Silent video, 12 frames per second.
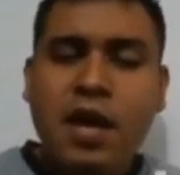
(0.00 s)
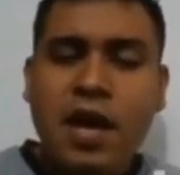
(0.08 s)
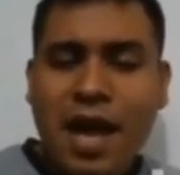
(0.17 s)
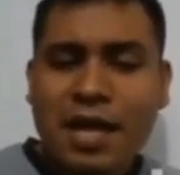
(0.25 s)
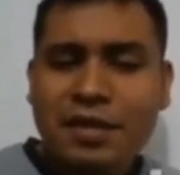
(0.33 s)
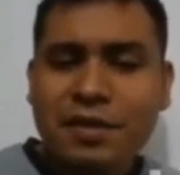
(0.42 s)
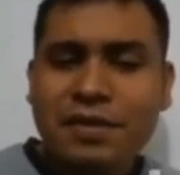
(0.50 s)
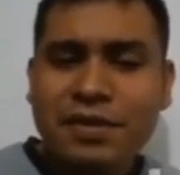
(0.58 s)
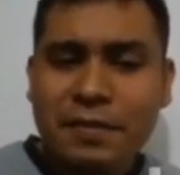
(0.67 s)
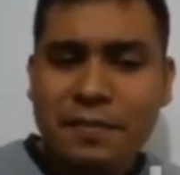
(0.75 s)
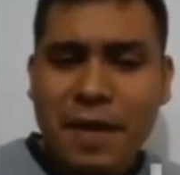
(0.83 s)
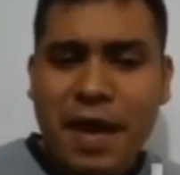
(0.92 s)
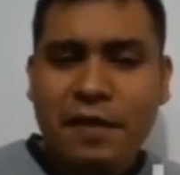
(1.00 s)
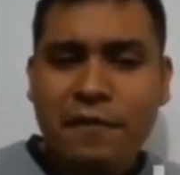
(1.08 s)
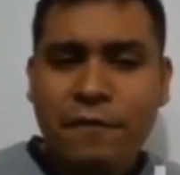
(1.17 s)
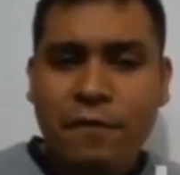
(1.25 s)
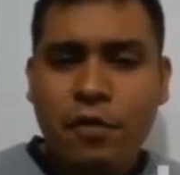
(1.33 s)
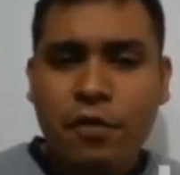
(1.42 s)
I use the pan
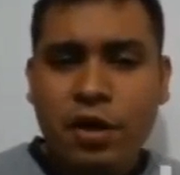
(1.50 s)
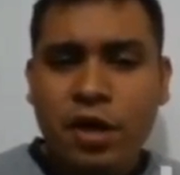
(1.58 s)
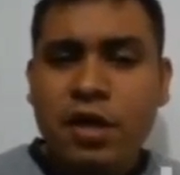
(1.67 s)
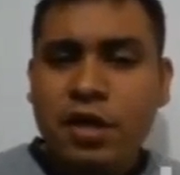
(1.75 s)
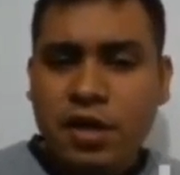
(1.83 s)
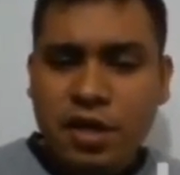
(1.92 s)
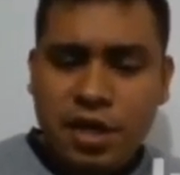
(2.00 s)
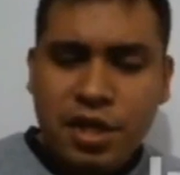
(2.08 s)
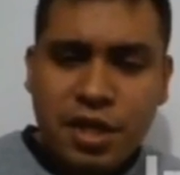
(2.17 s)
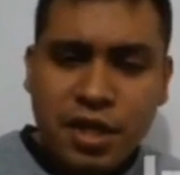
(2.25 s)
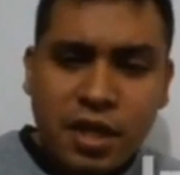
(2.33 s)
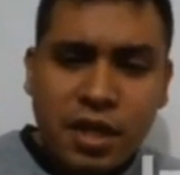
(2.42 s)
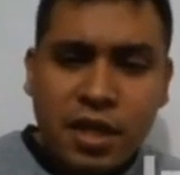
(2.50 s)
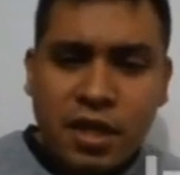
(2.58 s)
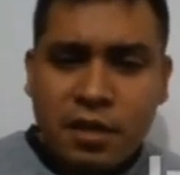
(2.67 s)
for eating,